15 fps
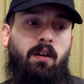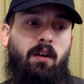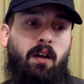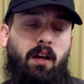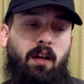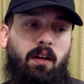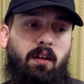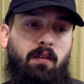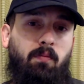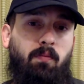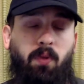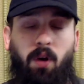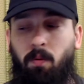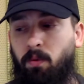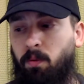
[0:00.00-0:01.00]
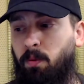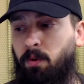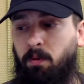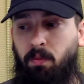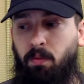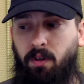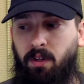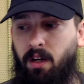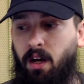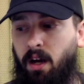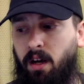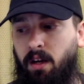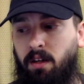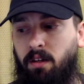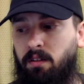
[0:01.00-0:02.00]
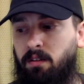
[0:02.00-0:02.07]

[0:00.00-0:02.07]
and probably pretty high